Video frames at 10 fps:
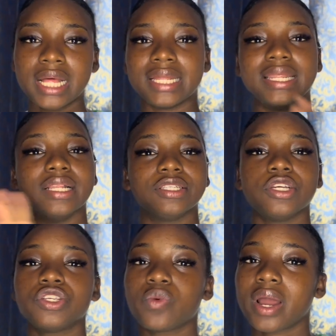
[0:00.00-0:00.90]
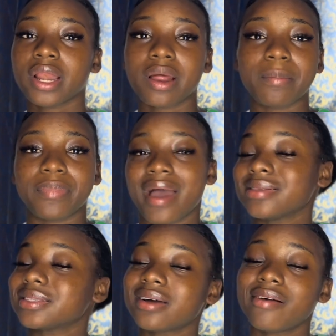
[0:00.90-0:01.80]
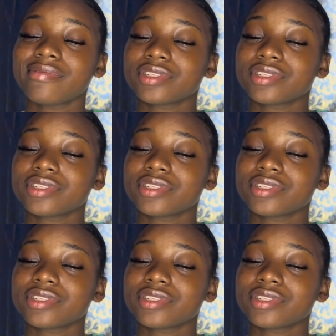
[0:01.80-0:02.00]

They'll teach you what it comprises of.